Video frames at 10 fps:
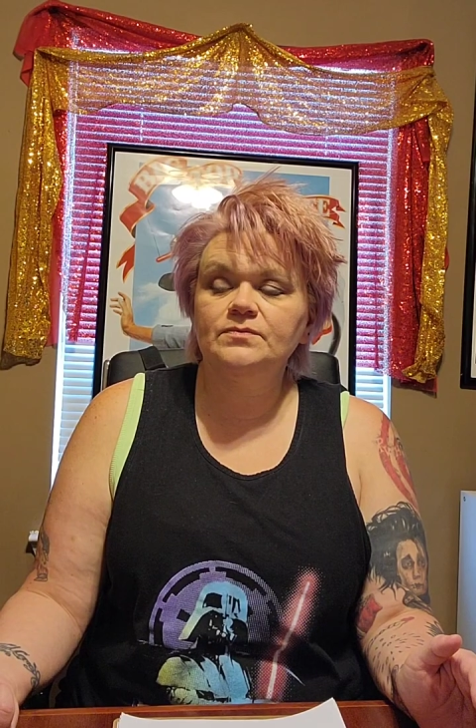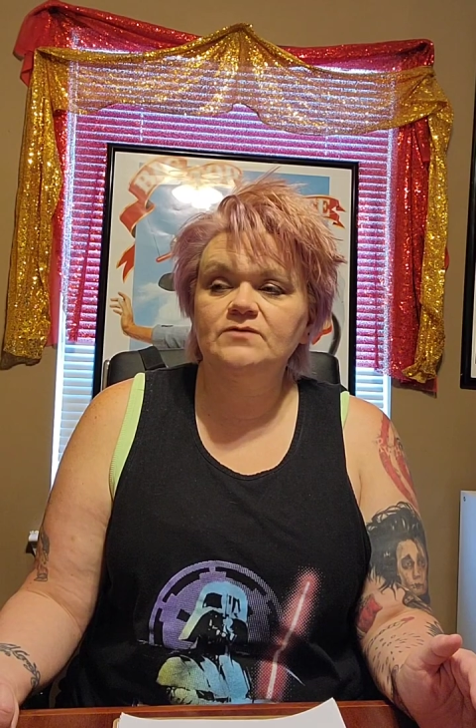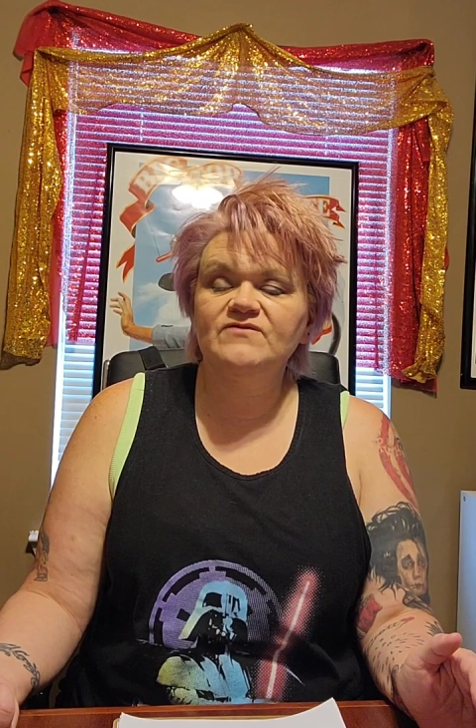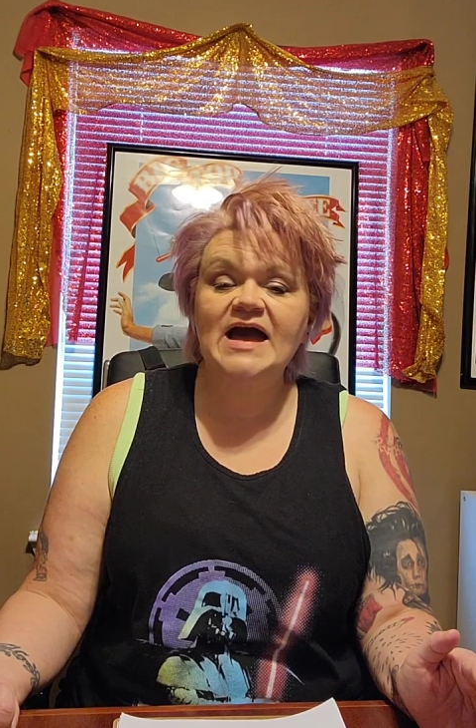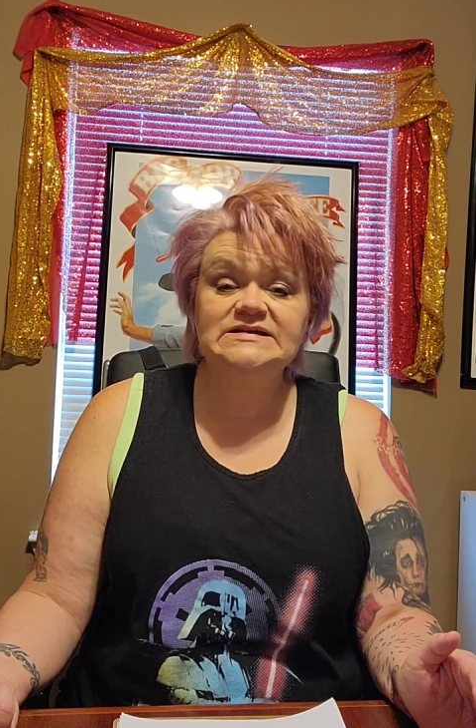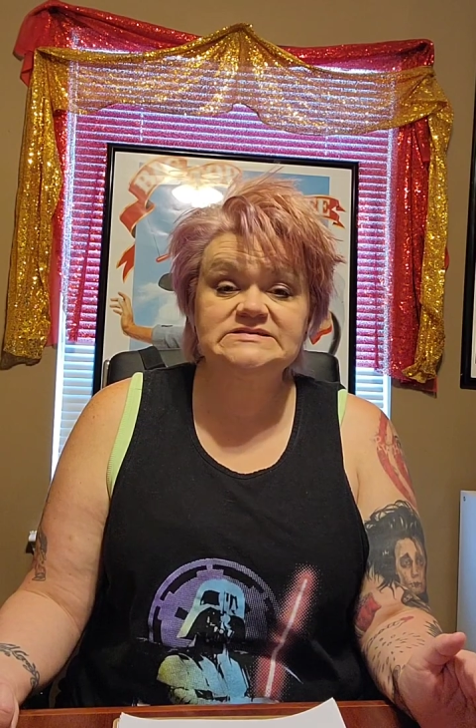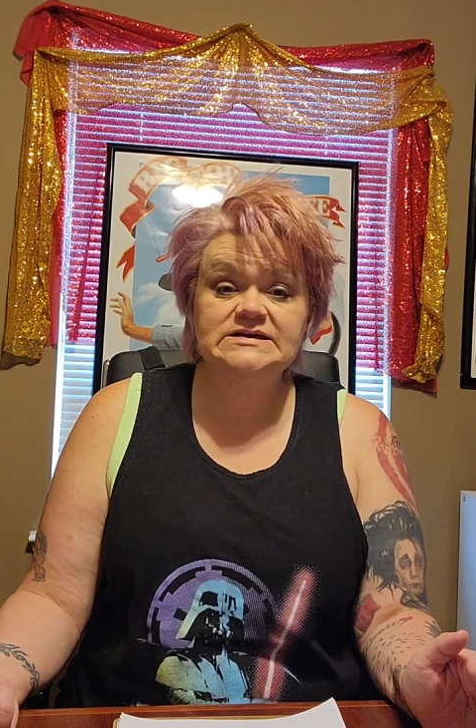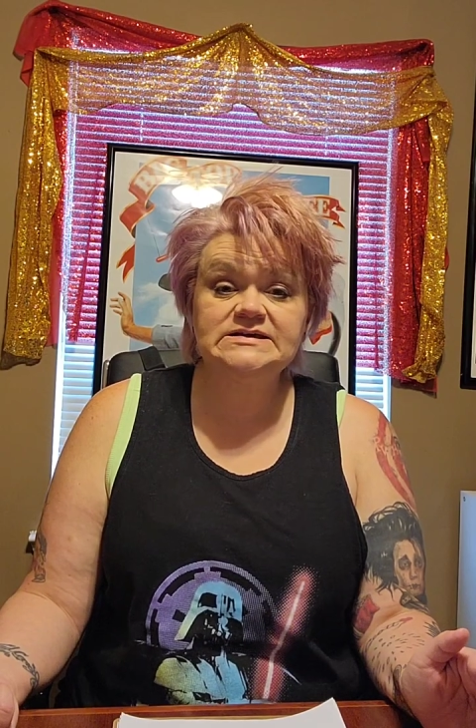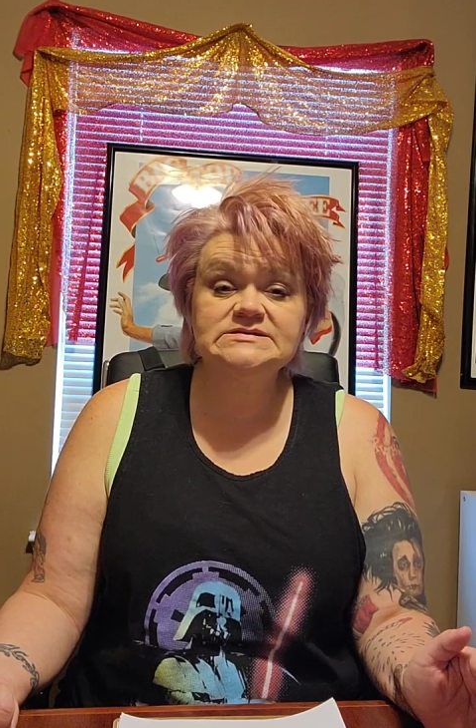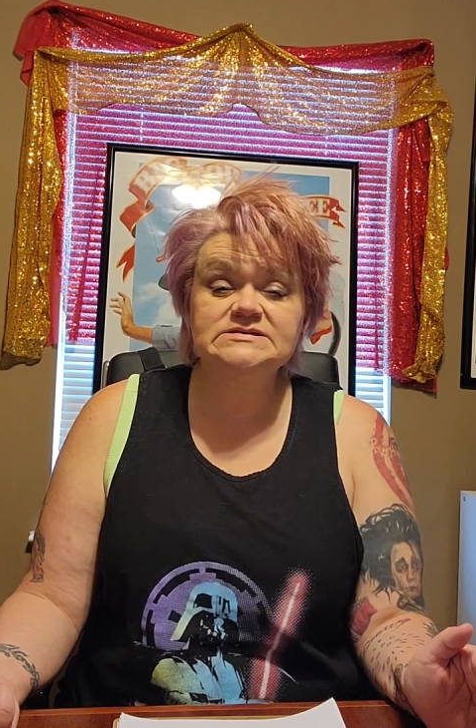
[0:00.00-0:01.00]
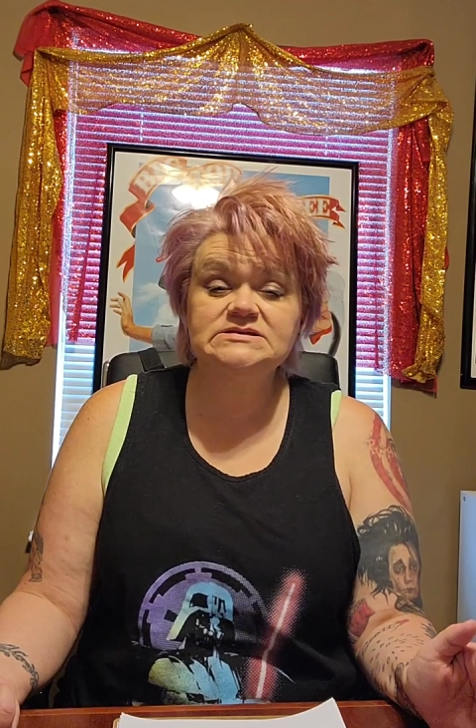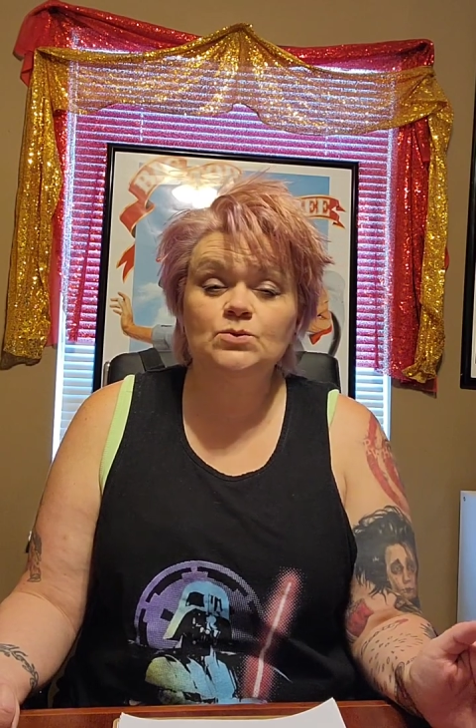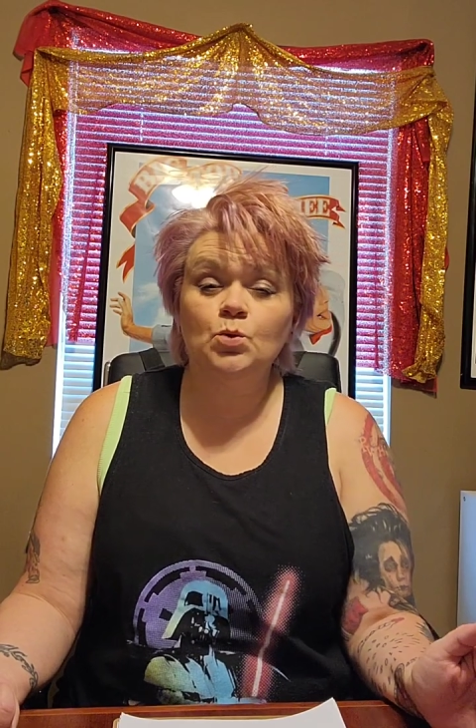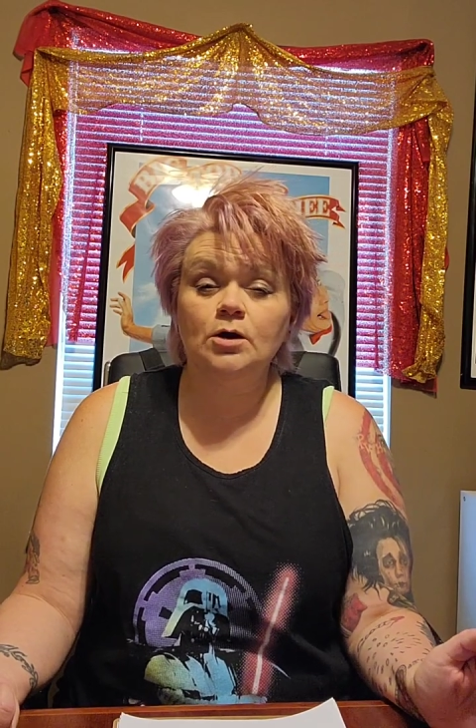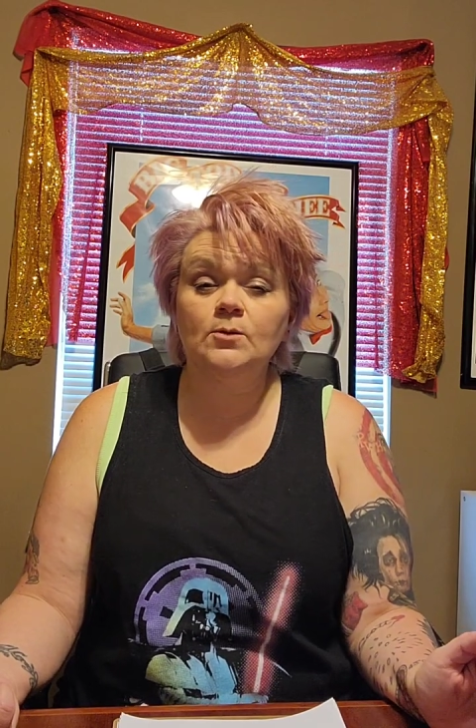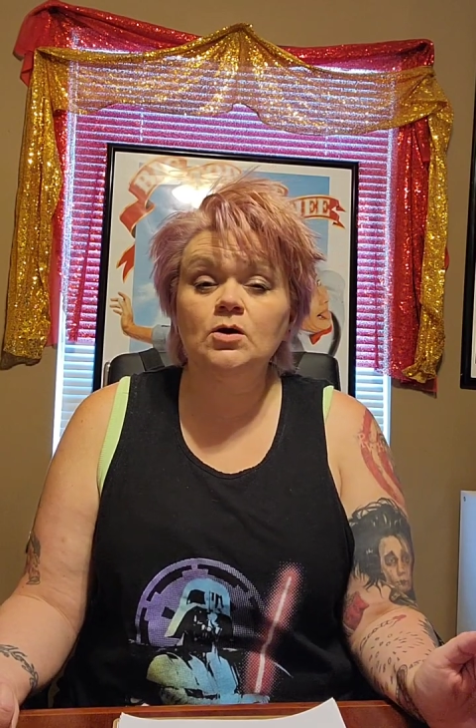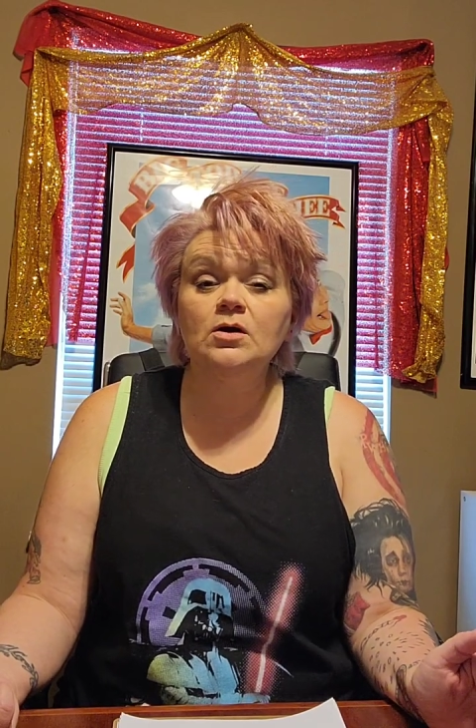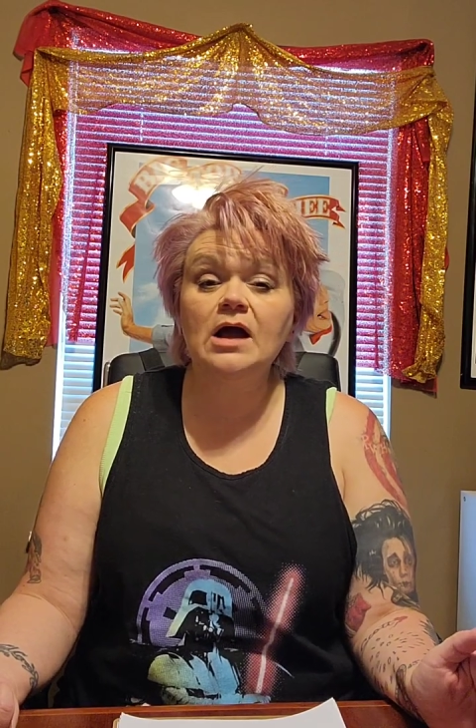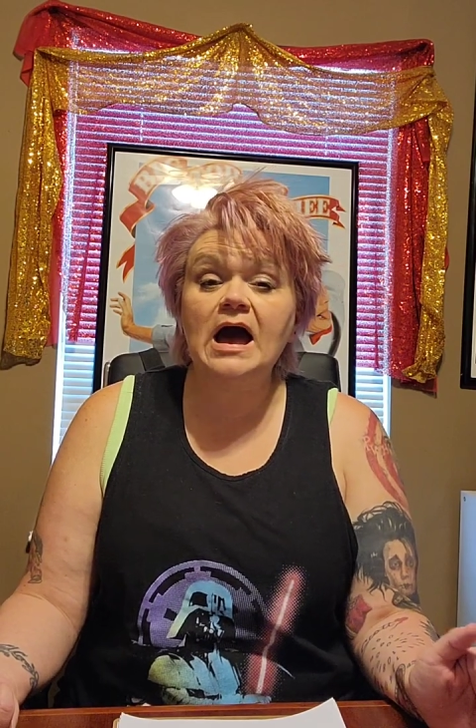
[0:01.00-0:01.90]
vaccines and dewormer,